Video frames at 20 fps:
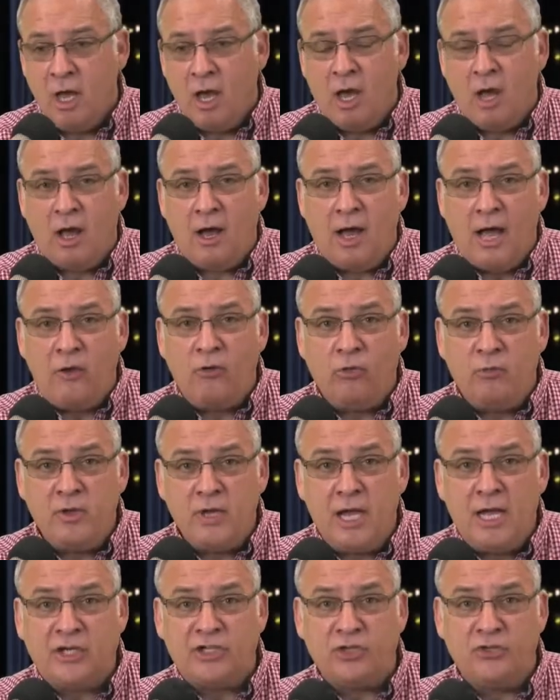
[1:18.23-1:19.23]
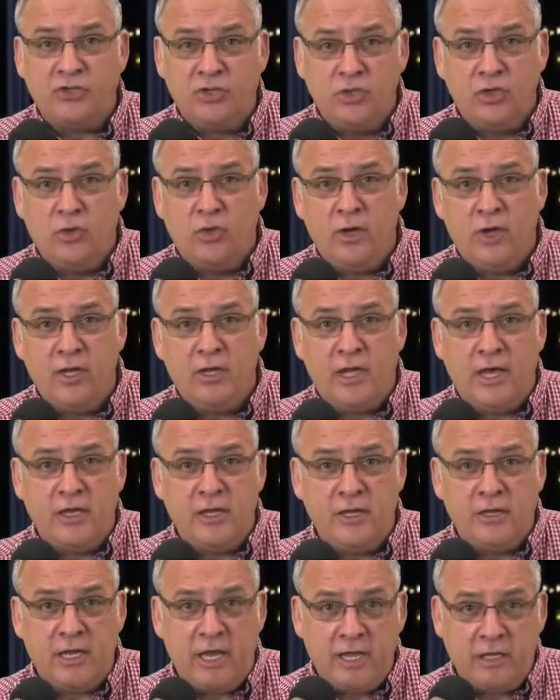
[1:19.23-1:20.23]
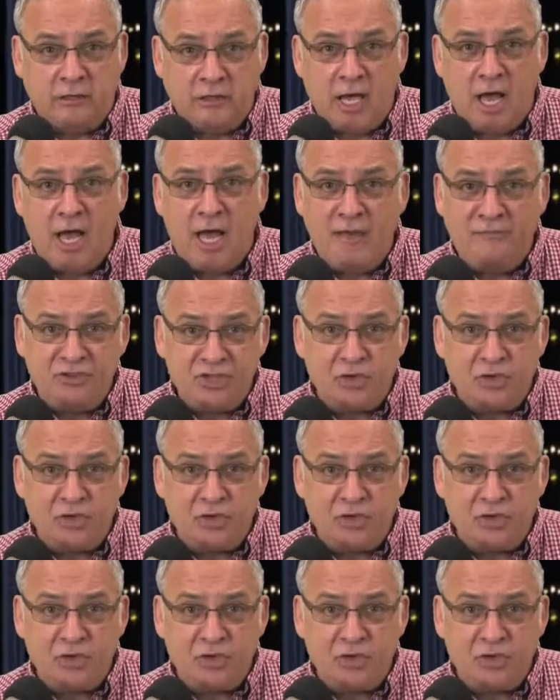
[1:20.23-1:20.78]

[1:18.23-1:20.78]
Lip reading: I will be actually doing a live